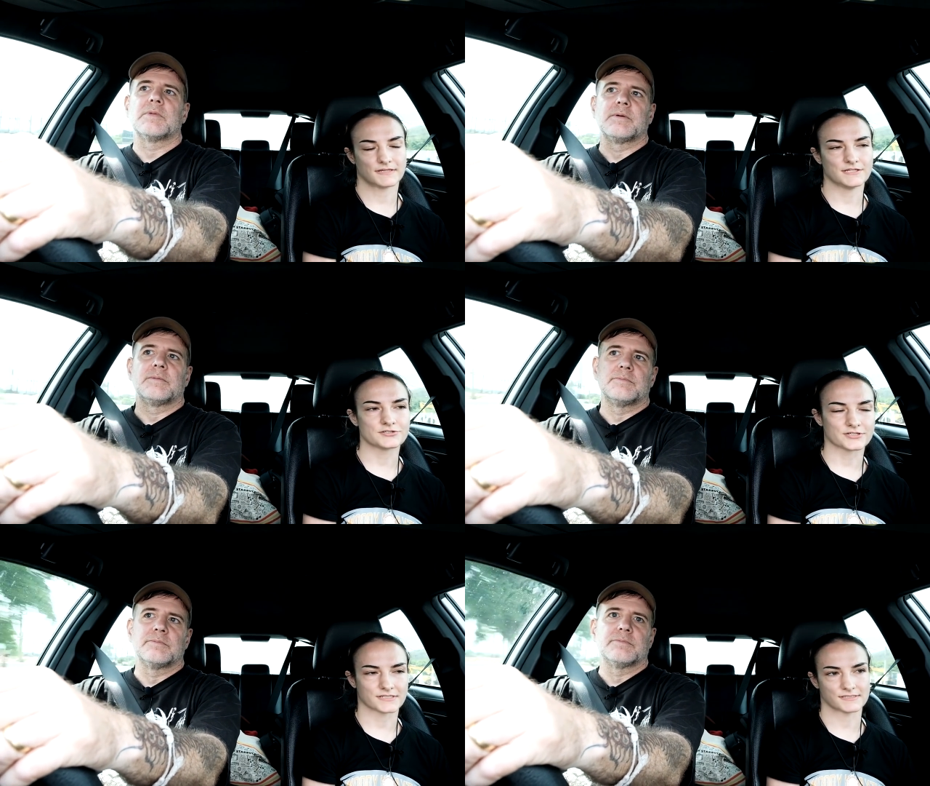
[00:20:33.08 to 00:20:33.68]

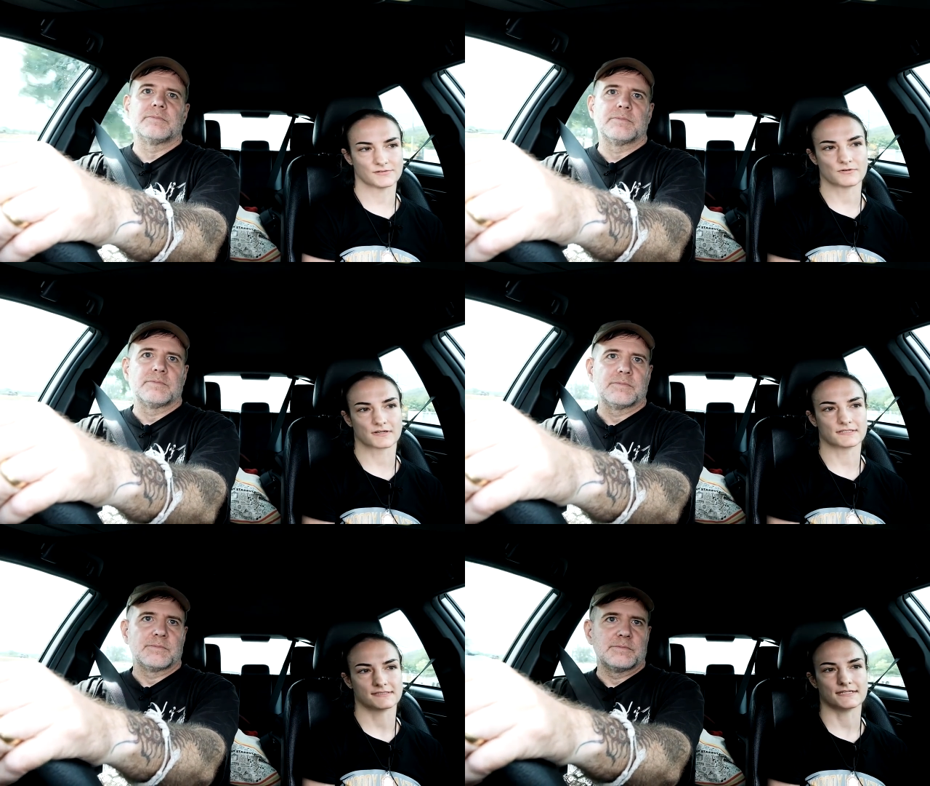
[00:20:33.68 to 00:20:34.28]
Speaker 1: interests and
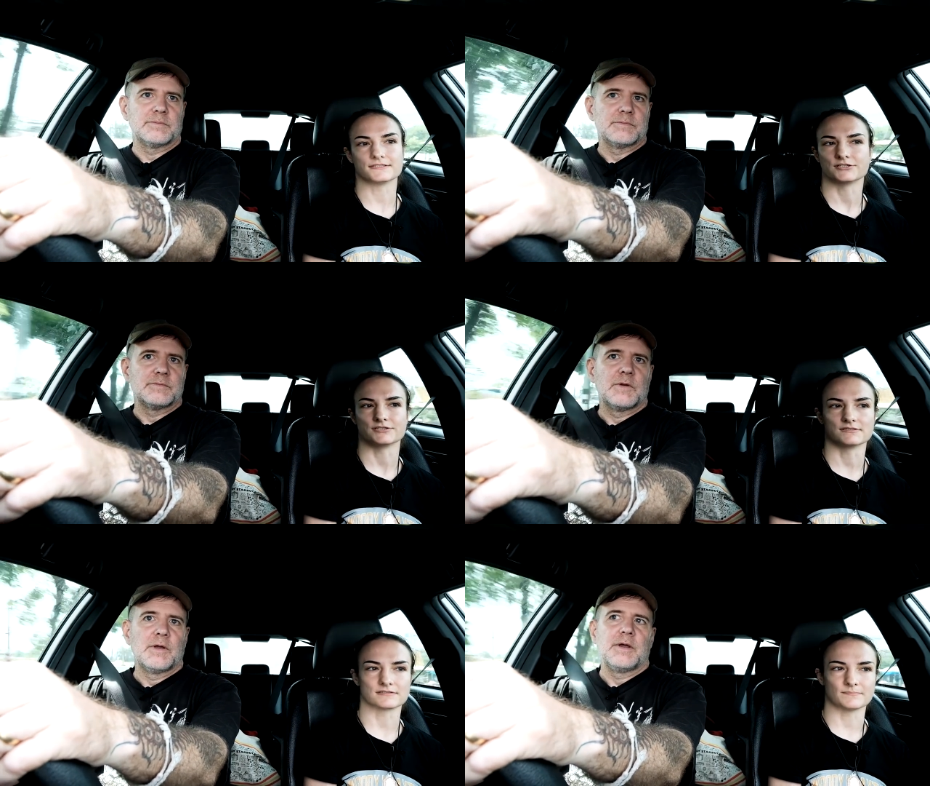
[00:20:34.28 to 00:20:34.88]

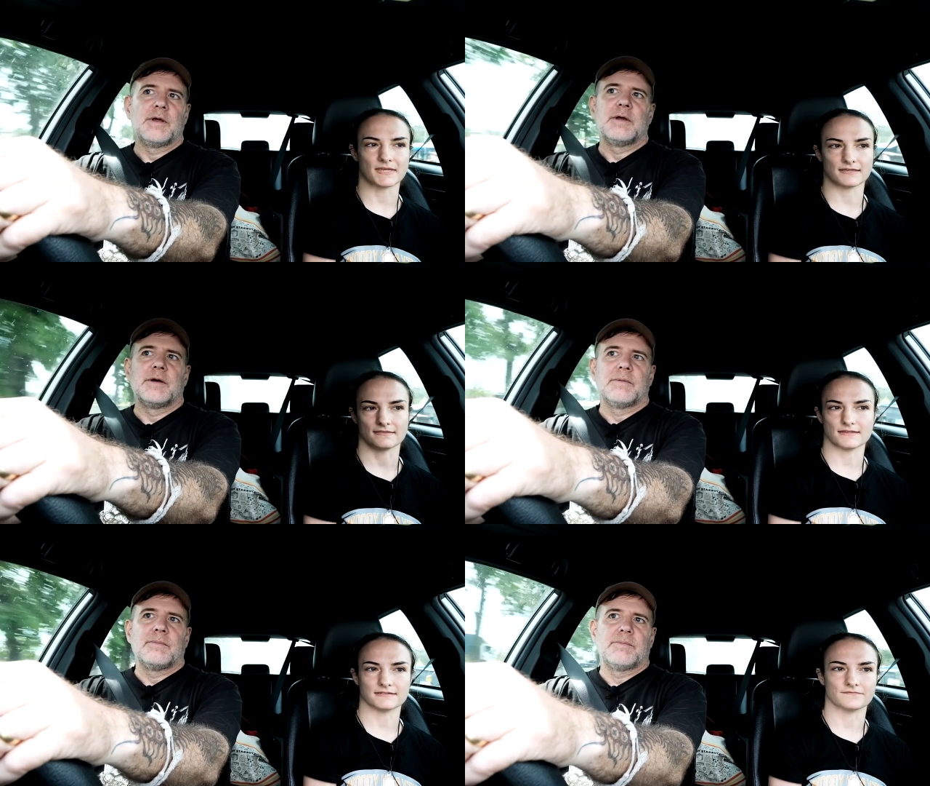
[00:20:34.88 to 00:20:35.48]
organizations
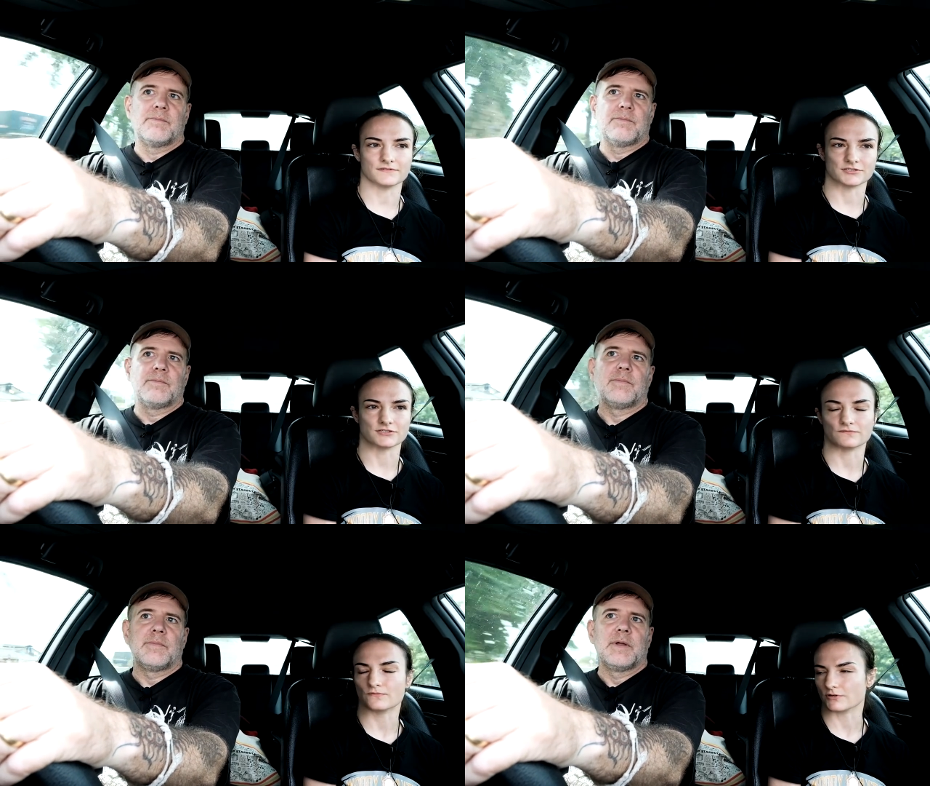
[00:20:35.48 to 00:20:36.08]
making that
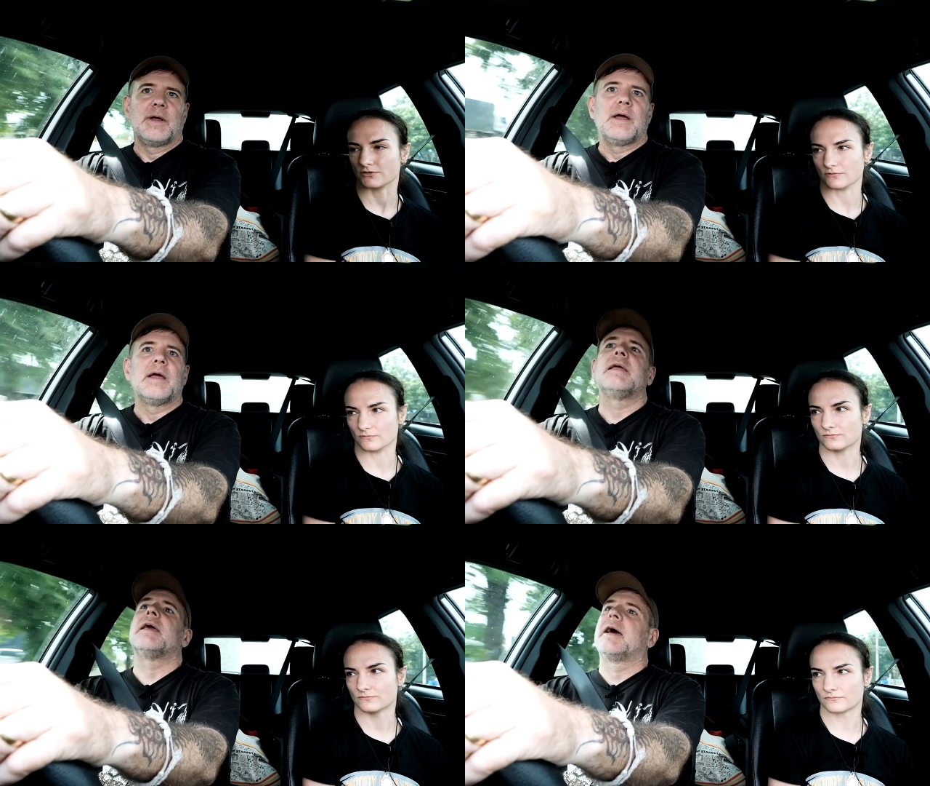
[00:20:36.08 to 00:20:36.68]
definition for
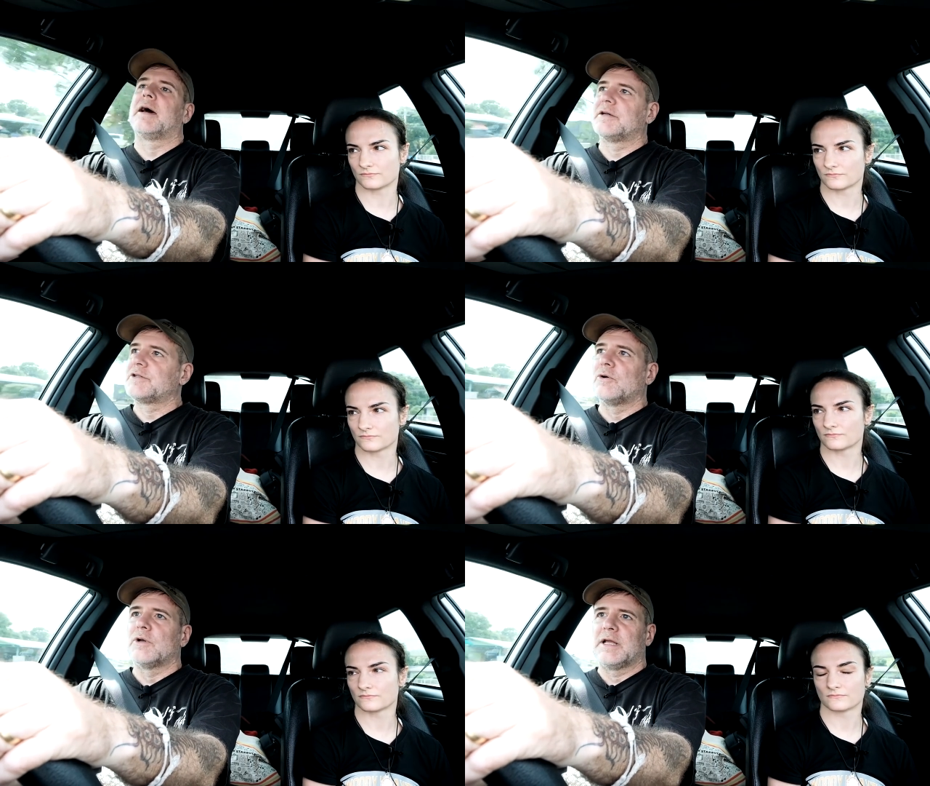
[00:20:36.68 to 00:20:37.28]
you.
Speaker 2: Yeah,
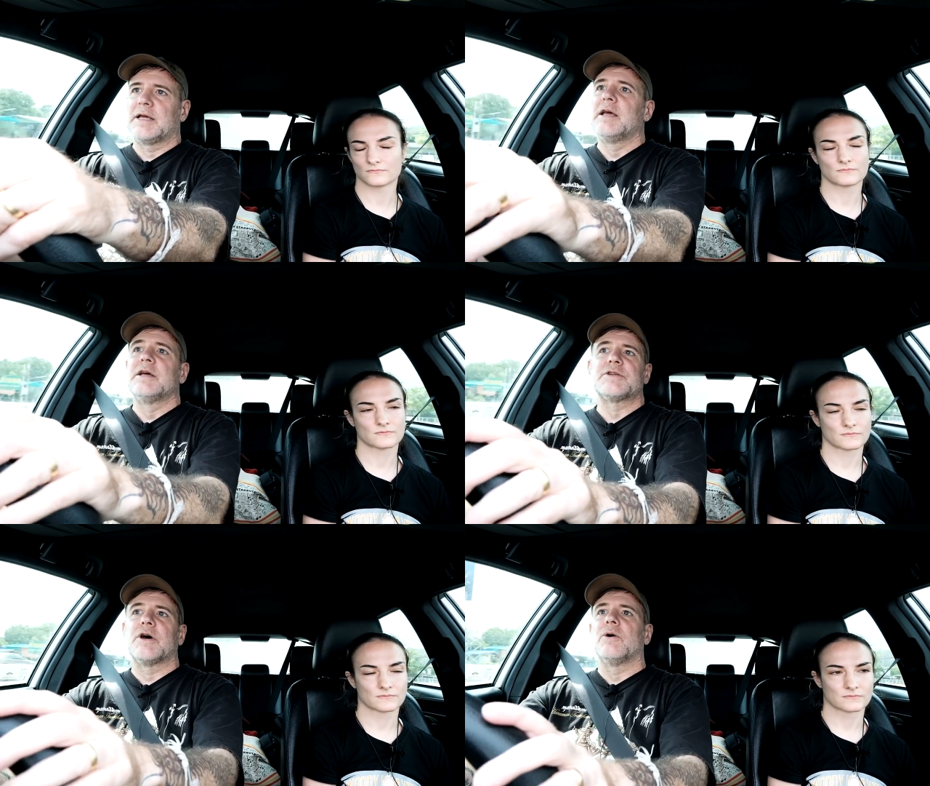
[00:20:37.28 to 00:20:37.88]
totally.
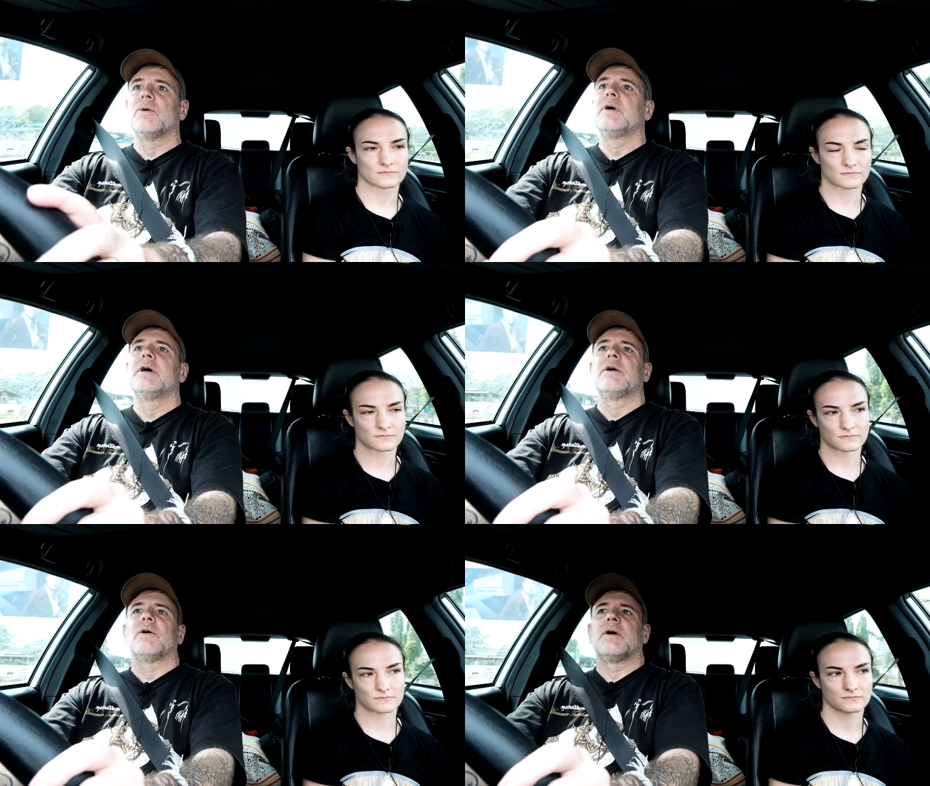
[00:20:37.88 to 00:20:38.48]
So
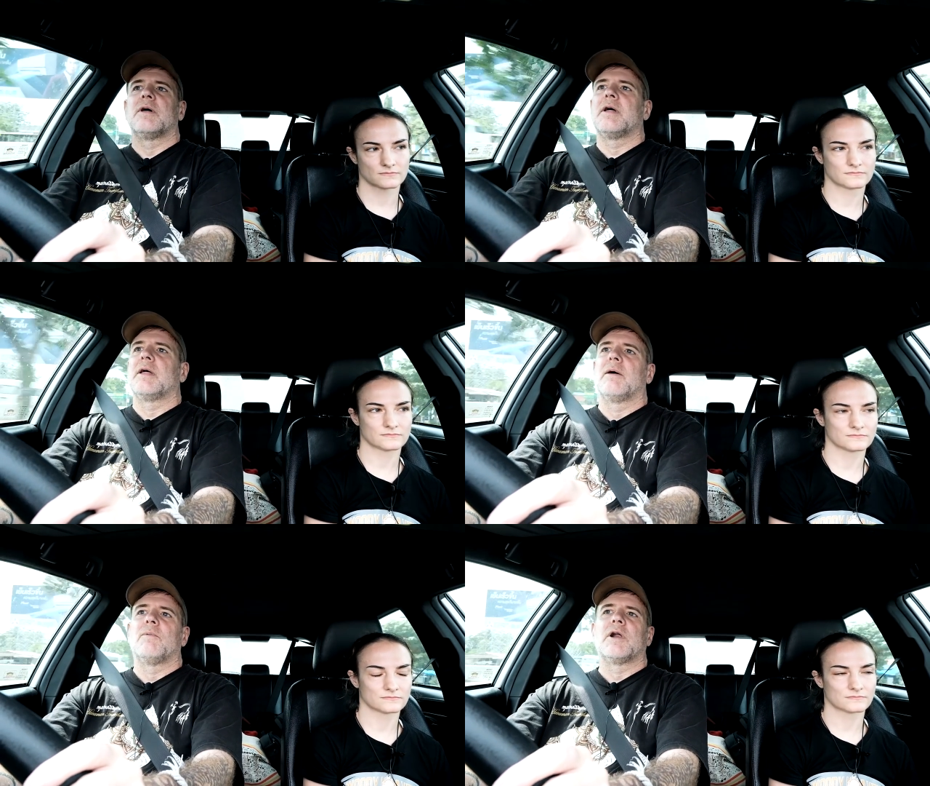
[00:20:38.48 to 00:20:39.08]

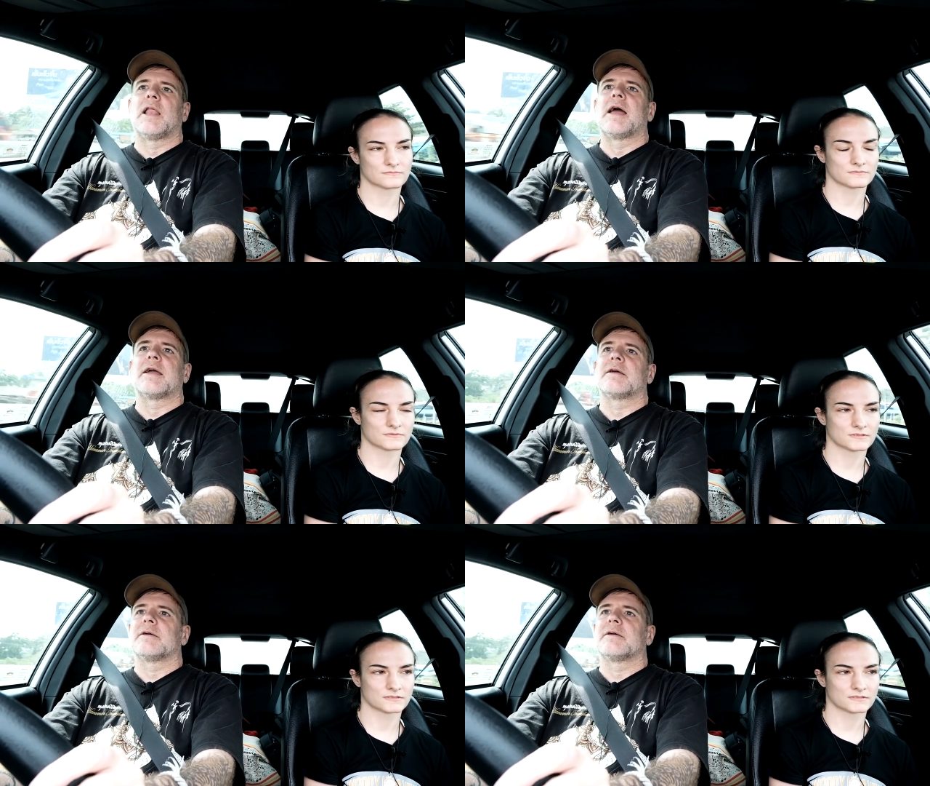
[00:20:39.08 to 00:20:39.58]
were like,